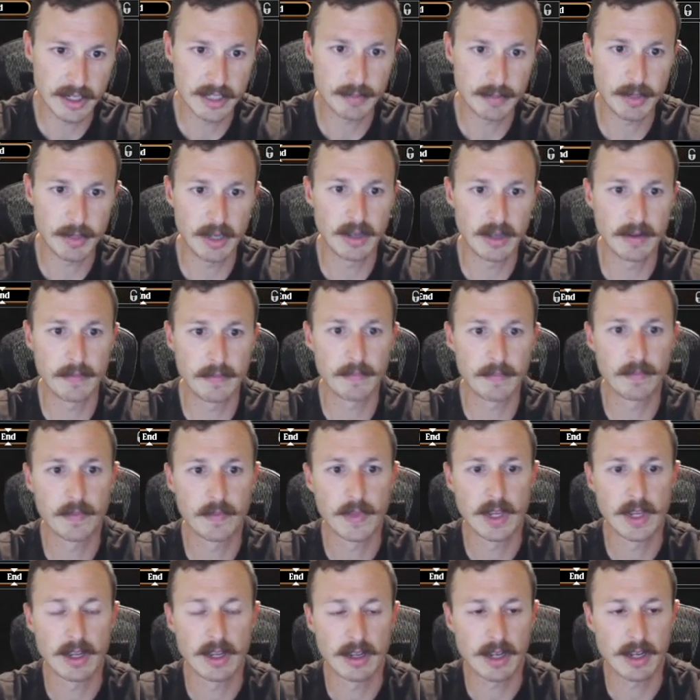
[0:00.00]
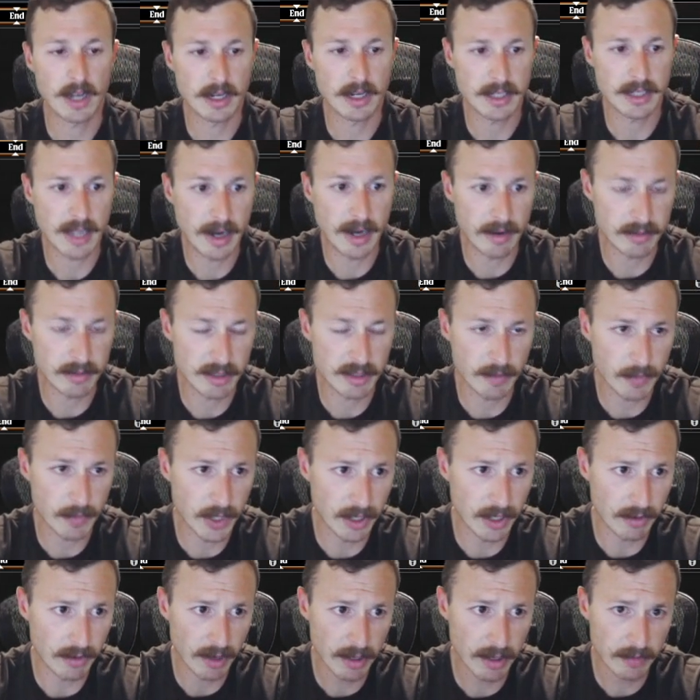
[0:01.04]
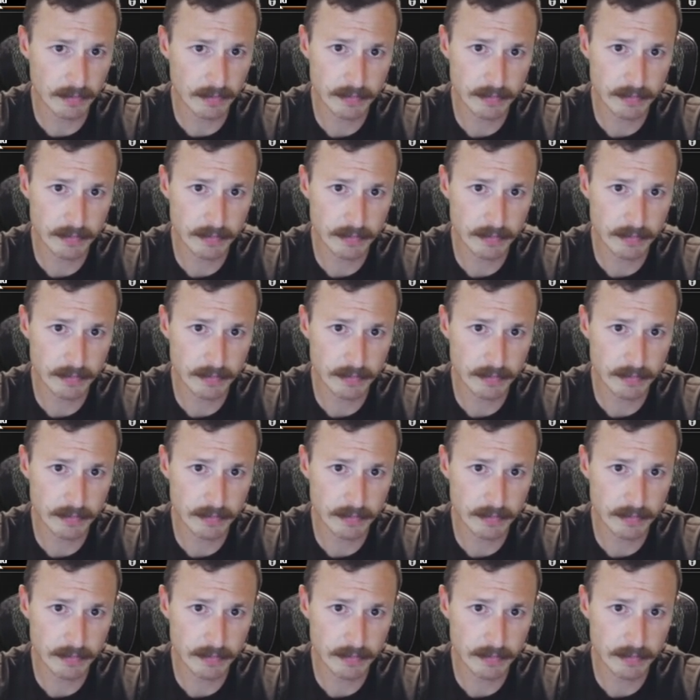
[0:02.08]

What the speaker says: but gotta side out something, right?